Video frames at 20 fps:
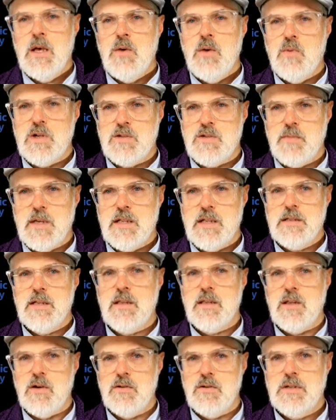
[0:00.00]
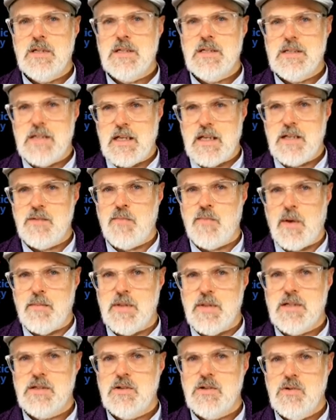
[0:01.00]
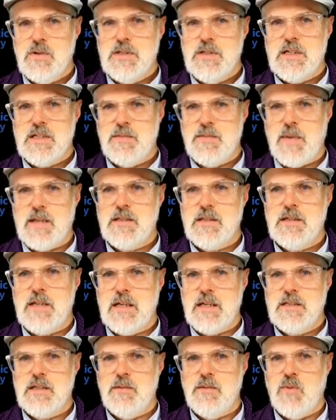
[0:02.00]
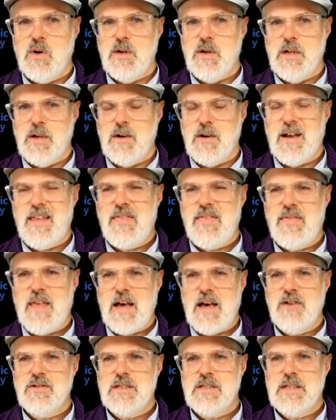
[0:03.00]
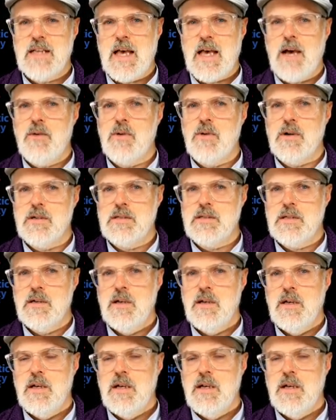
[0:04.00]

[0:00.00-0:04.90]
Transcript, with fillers: which means that those state public schools expect to take somewhere near a thousand hours